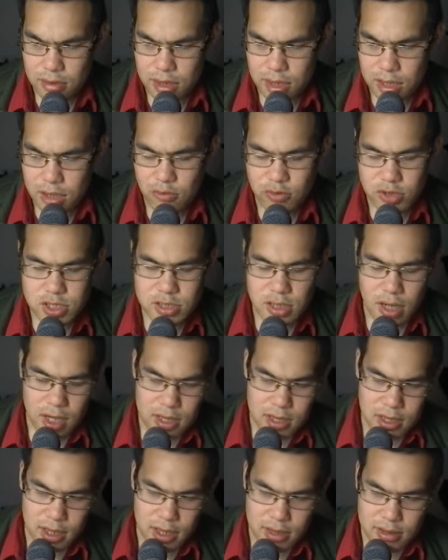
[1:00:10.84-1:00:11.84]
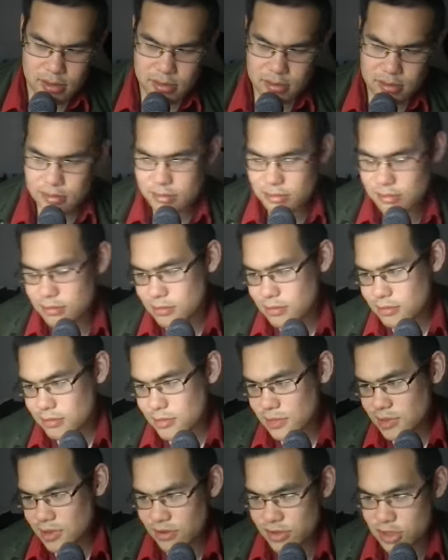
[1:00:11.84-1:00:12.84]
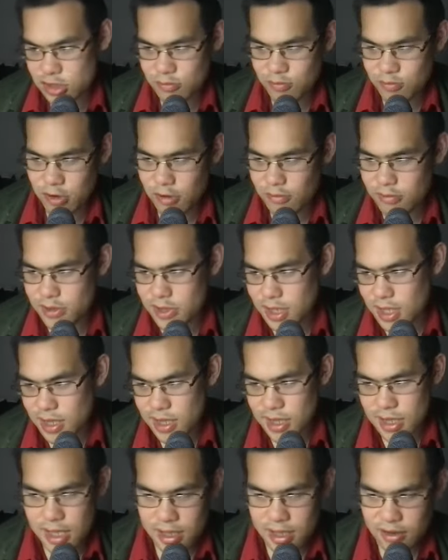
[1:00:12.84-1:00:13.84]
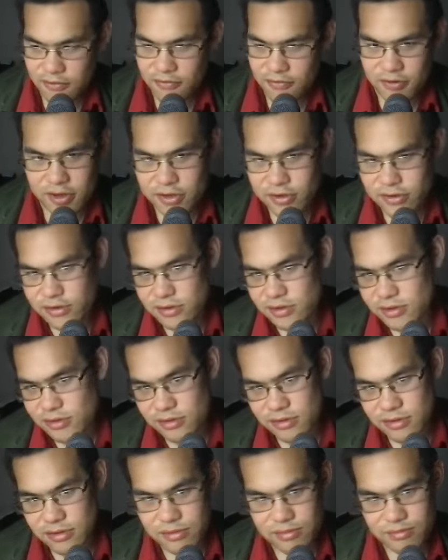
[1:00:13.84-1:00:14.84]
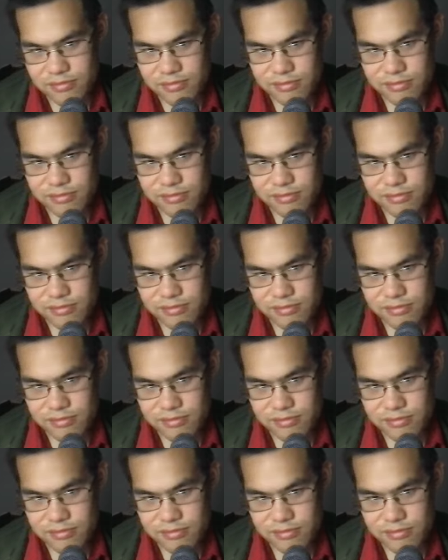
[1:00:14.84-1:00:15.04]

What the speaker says: he was not like a superbly athletic figure or